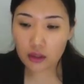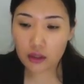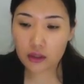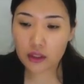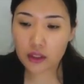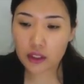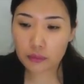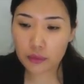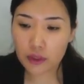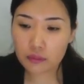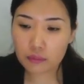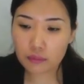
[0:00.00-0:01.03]
and
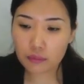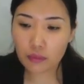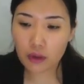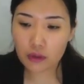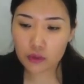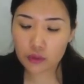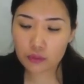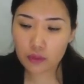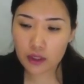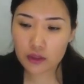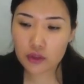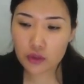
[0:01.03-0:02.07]
increment to
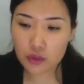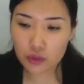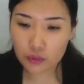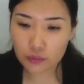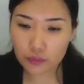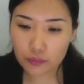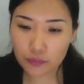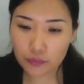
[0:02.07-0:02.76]
-2.